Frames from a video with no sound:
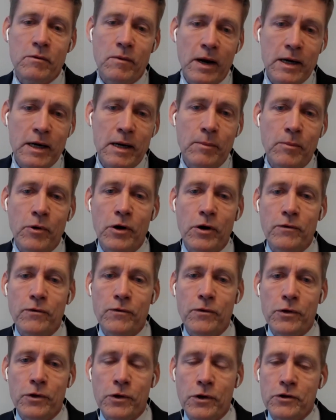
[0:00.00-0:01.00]
the right endpoint
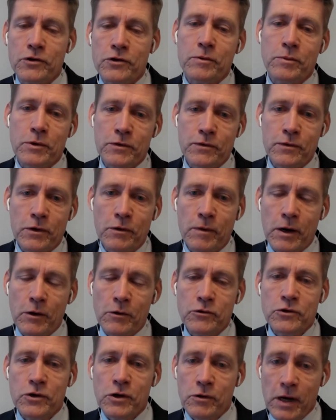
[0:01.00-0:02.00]
for the customers, for the
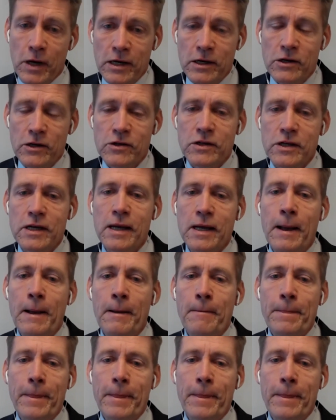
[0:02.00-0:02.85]
regulatory agency,